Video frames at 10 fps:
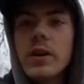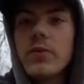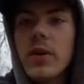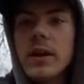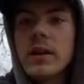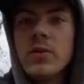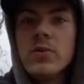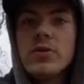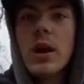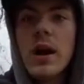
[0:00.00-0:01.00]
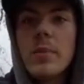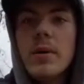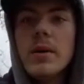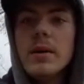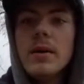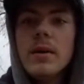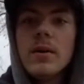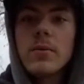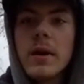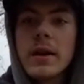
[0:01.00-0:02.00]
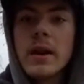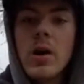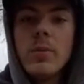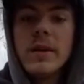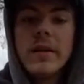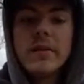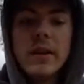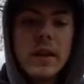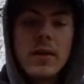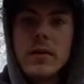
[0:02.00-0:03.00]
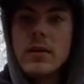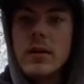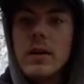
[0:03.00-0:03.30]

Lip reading: to find a new job right now, because I can't,